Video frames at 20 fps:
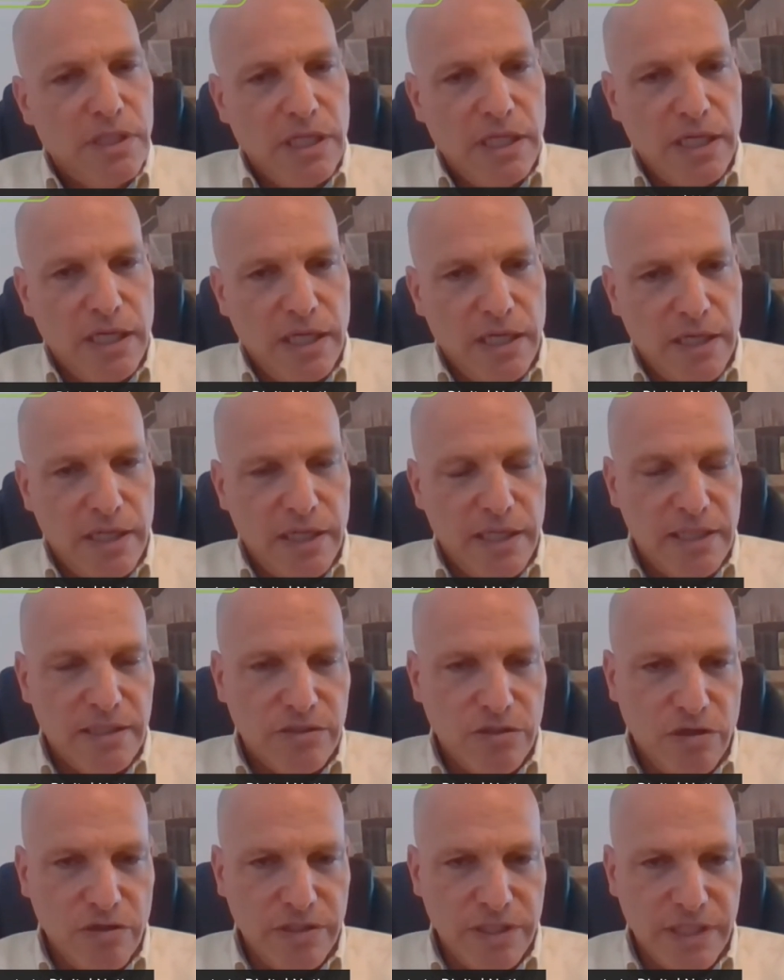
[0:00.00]
uh,
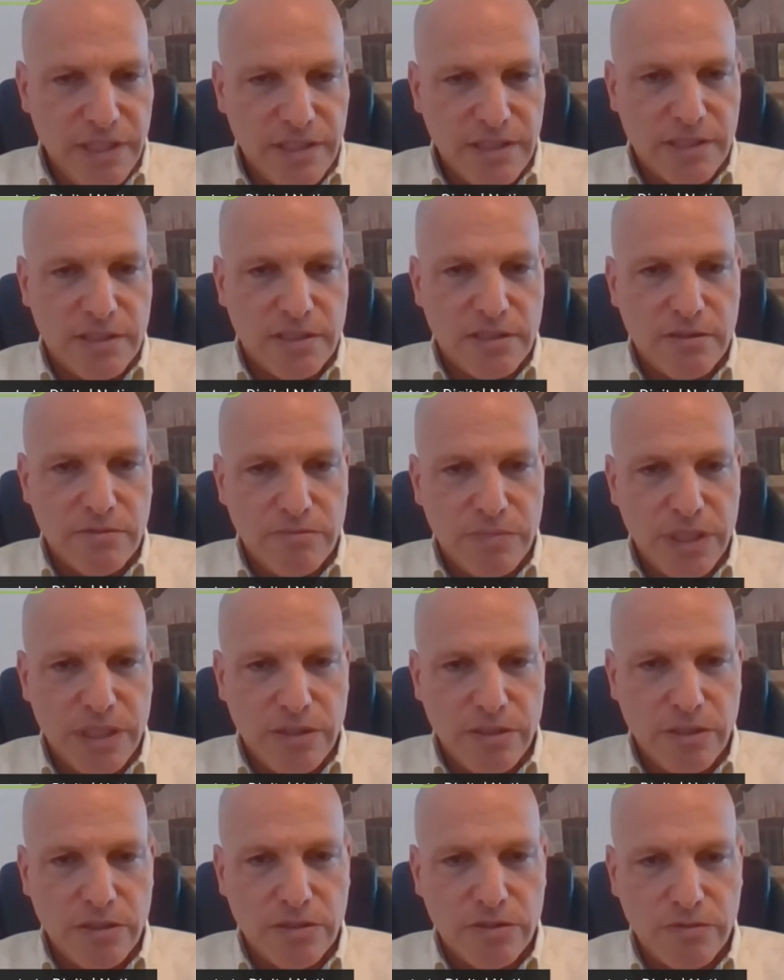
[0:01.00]
Ethodics
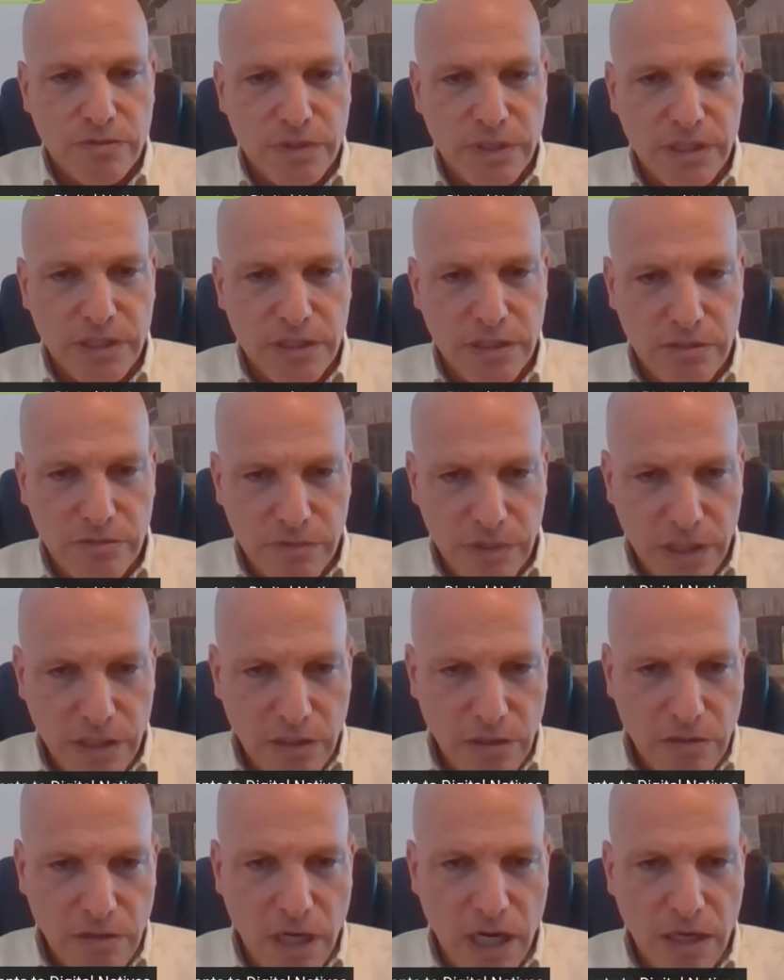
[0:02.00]
because we, we
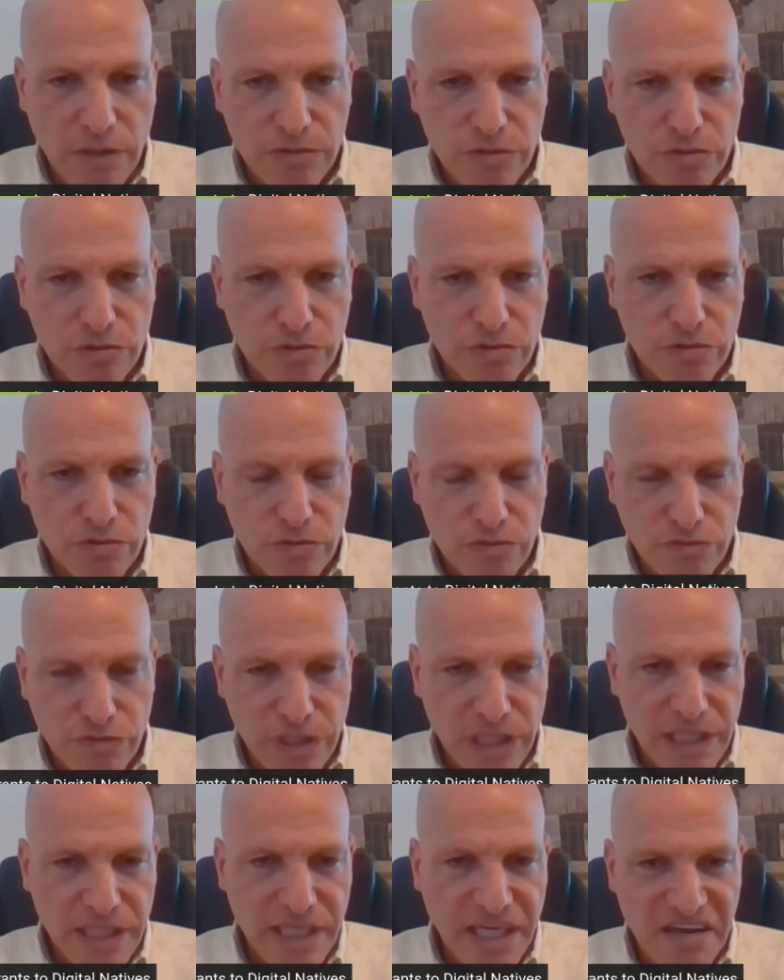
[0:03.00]
know how to
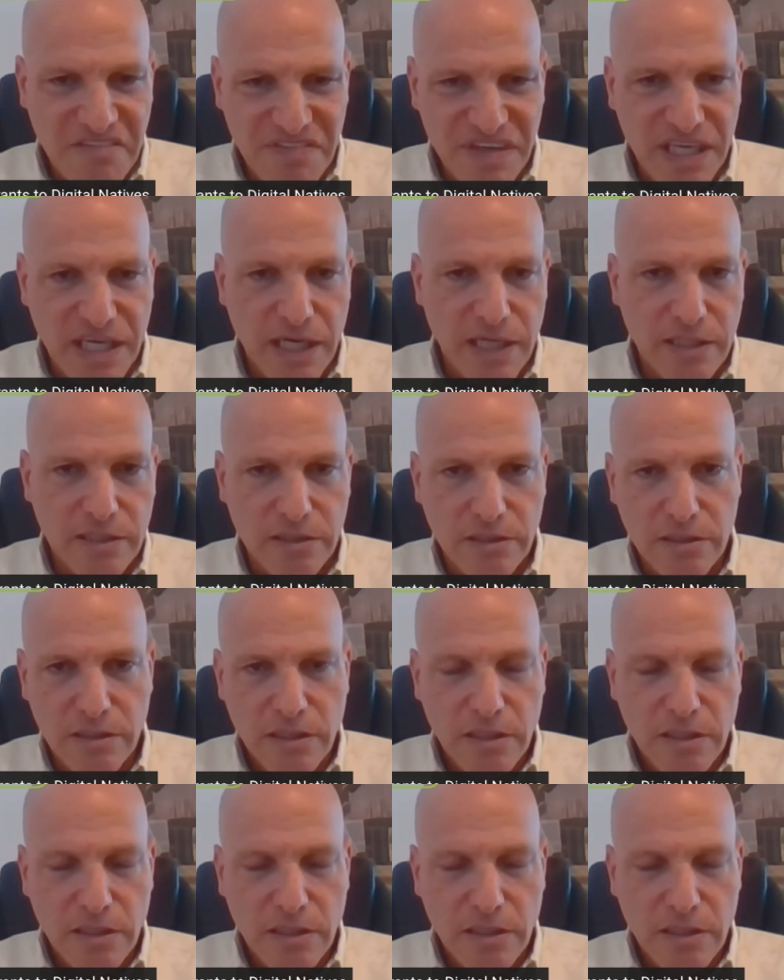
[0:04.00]
really navigate